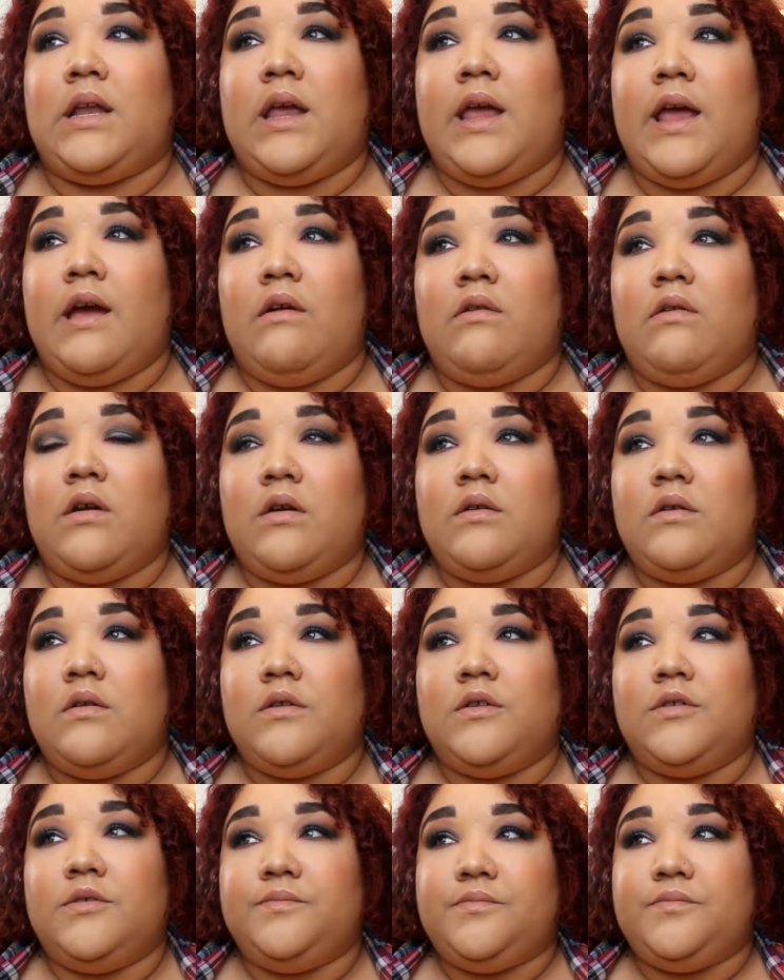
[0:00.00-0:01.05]
counter,
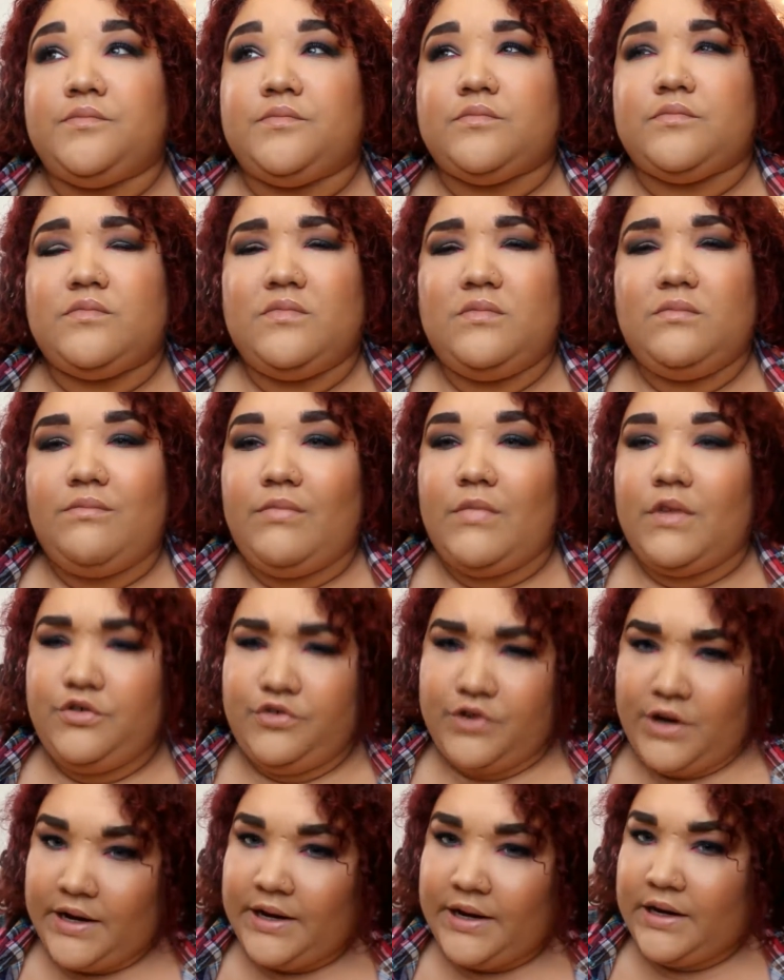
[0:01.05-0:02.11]

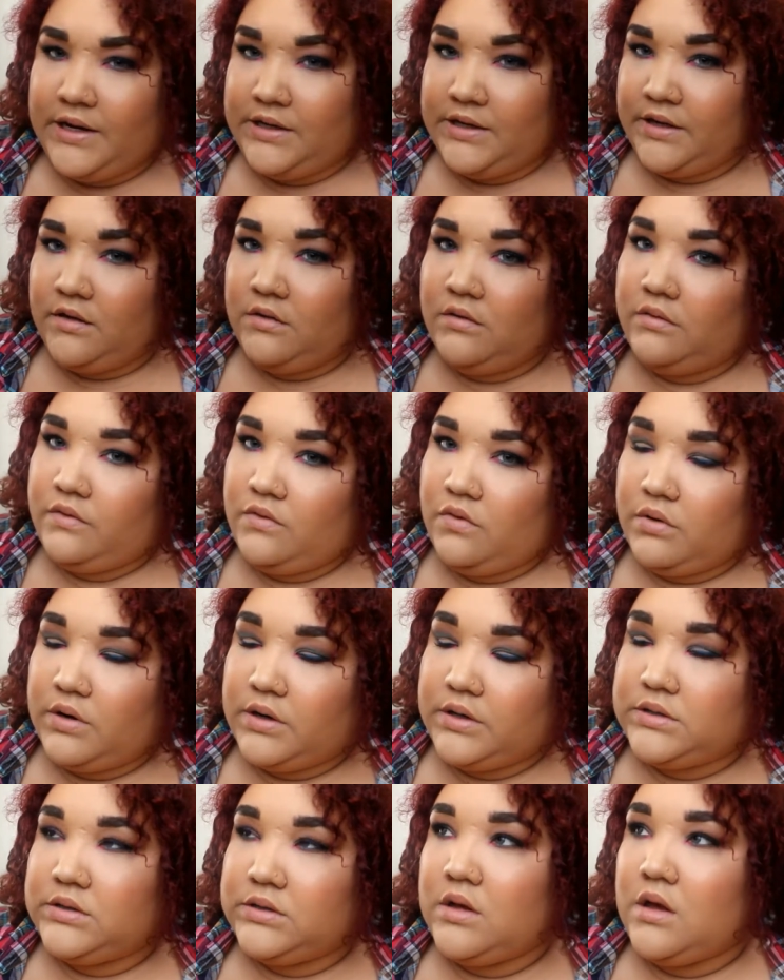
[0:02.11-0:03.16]
trying to get a deal, of
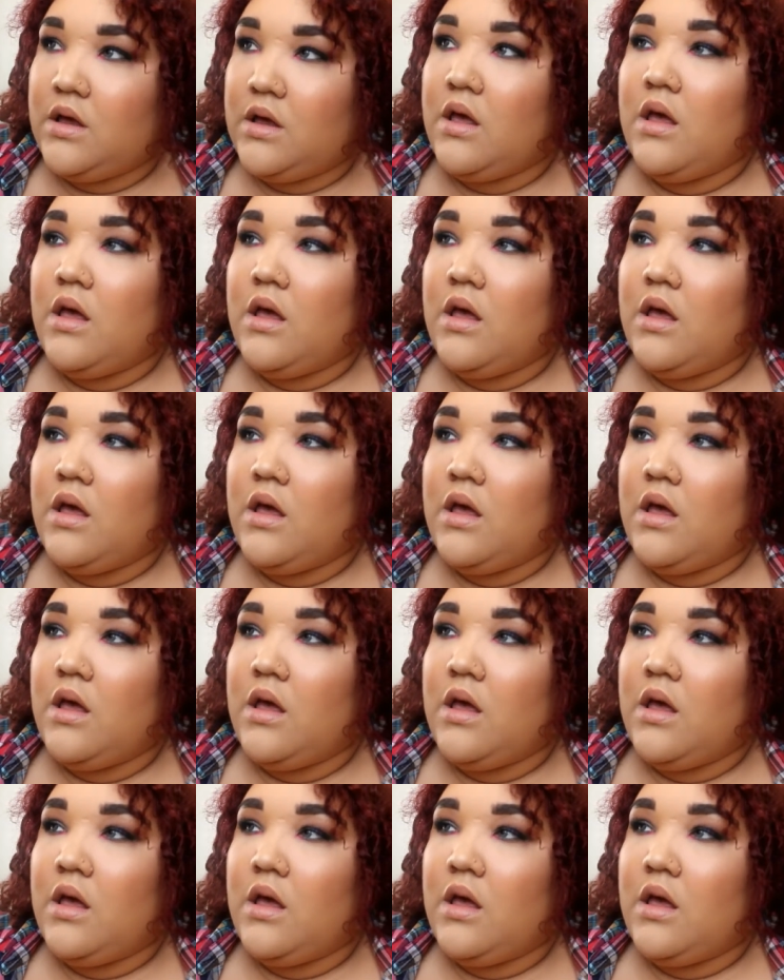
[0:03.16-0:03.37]
course.